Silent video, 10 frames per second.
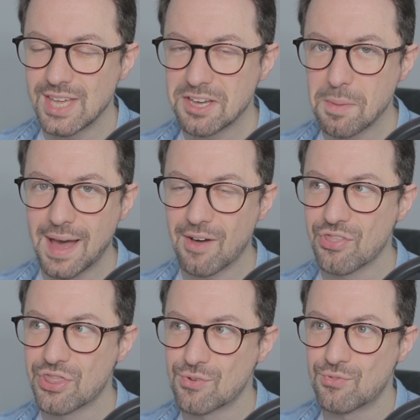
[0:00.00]
think
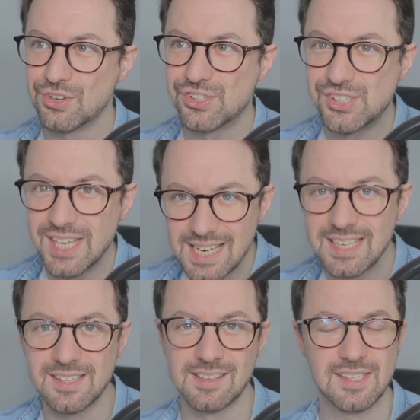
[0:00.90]
about the
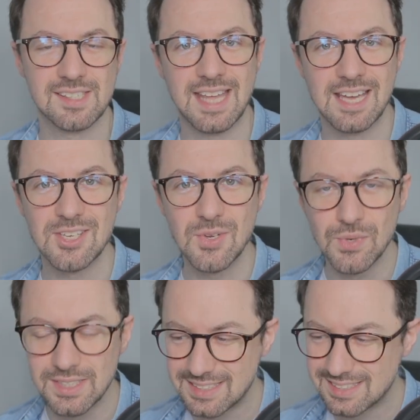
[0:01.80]
resilience that you
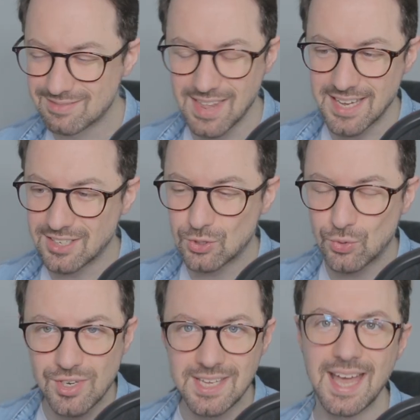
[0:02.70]
would like
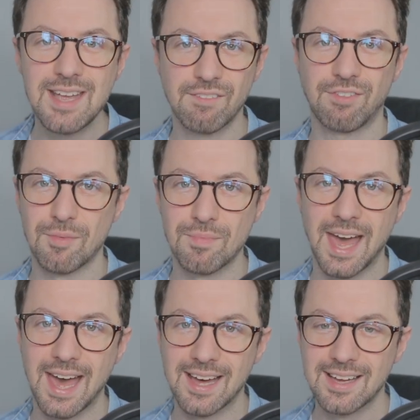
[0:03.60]
create from
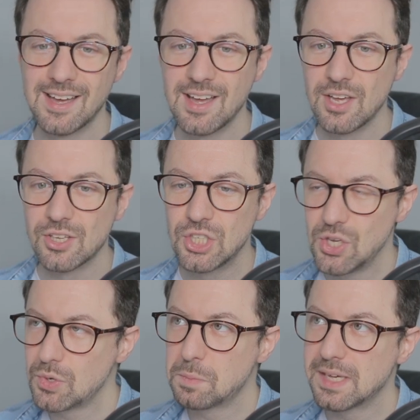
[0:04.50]
that.
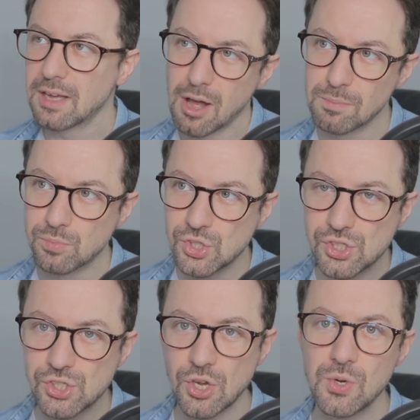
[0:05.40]
You would become
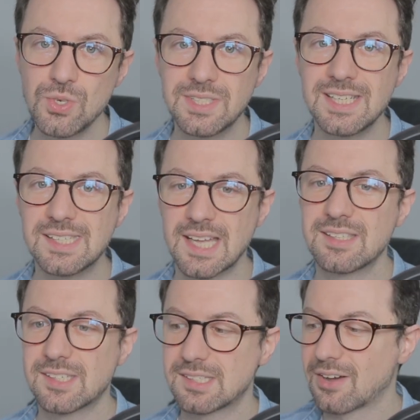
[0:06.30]
so
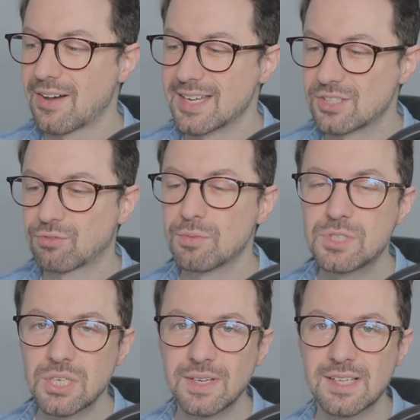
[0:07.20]
desensitized from
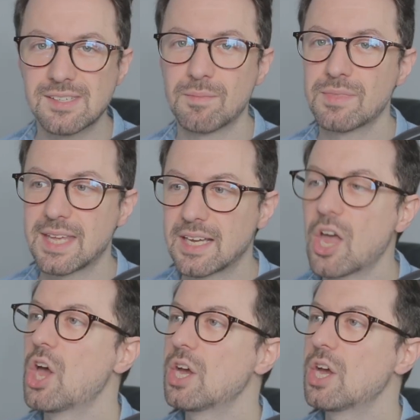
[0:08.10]
doing something